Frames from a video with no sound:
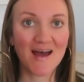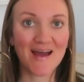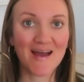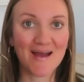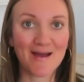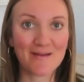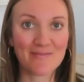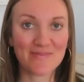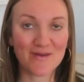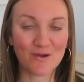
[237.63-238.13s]

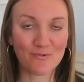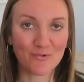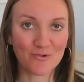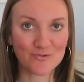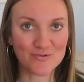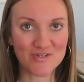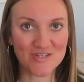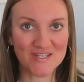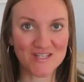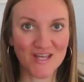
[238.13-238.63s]
and that
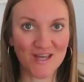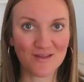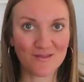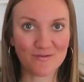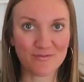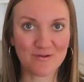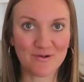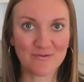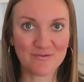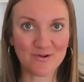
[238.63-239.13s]
won't just
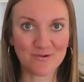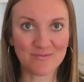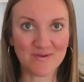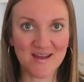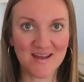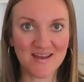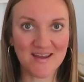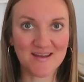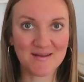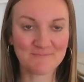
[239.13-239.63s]
get thrown
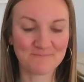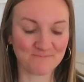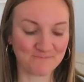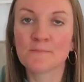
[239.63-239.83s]
away.